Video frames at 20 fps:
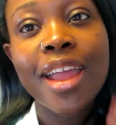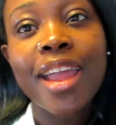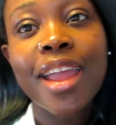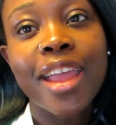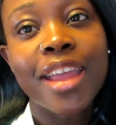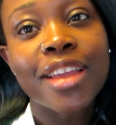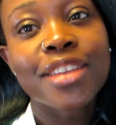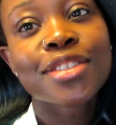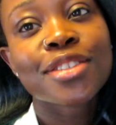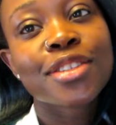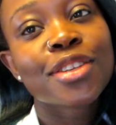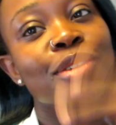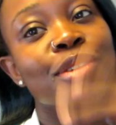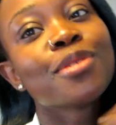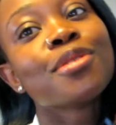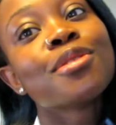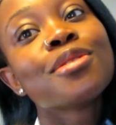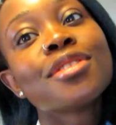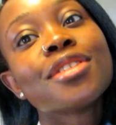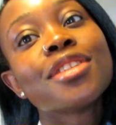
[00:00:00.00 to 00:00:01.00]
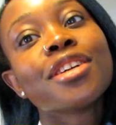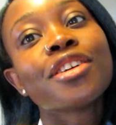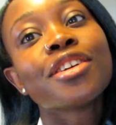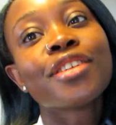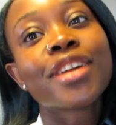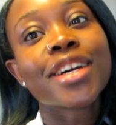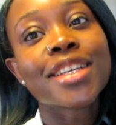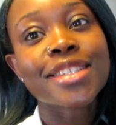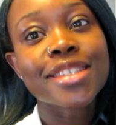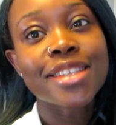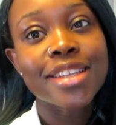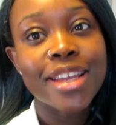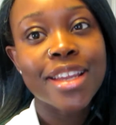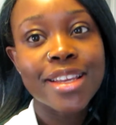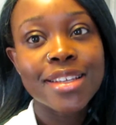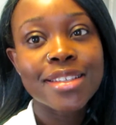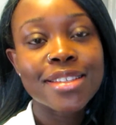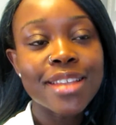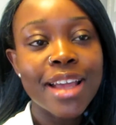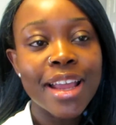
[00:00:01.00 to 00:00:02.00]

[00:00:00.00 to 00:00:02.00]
Excuse the crustiness.